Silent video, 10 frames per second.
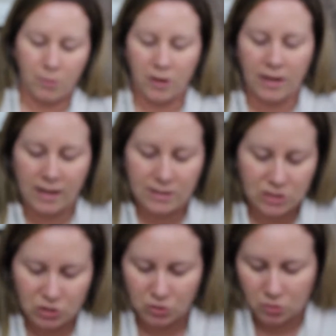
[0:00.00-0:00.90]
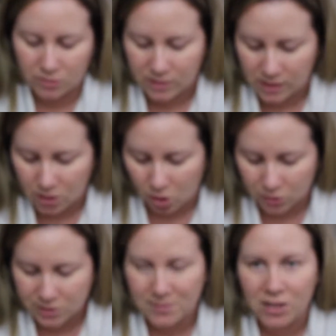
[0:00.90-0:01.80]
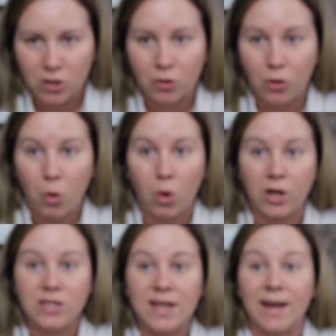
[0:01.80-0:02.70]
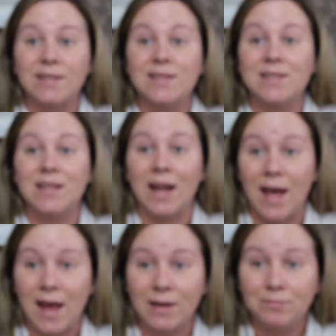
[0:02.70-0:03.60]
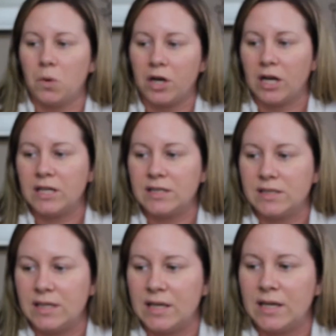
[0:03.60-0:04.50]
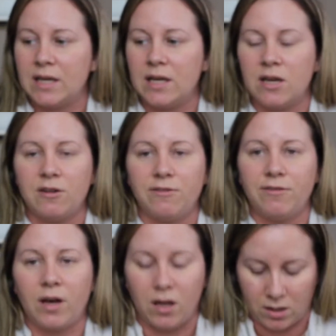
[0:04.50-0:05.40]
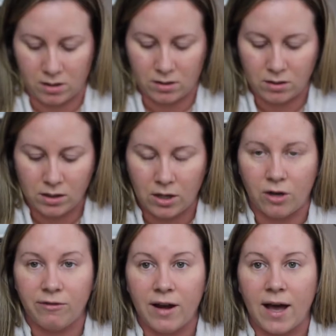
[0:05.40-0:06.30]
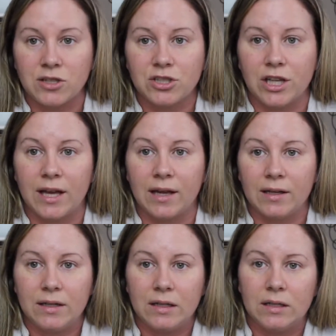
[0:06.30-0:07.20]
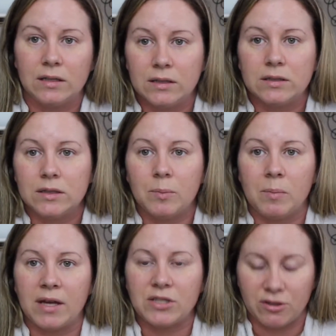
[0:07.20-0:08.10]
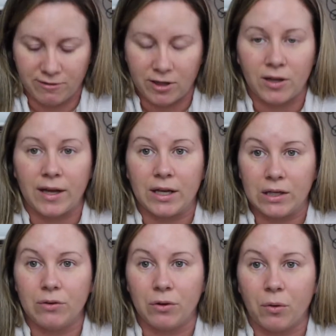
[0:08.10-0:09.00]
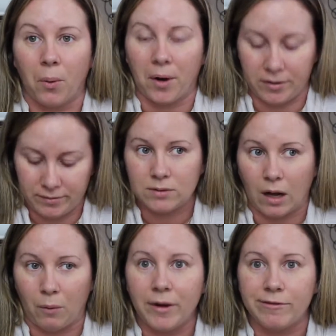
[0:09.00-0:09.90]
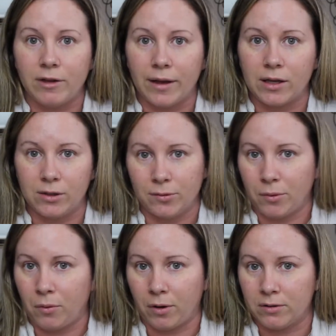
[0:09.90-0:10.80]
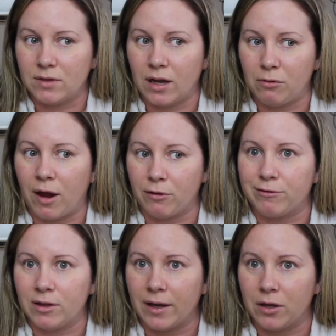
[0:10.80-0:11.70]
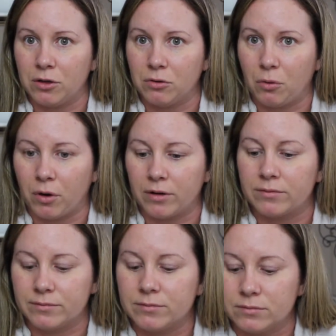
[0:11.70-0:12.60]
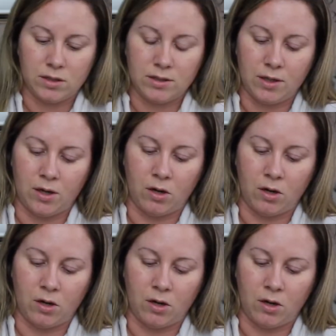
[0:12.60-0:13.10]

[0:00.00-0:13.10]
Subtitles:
putting it to the ultimate unicorn test today. We're gonna see if, you know, if it actually makes you feel like a unicorn. I want to feel like a unicorn. I'd rather feel like a unicorn. So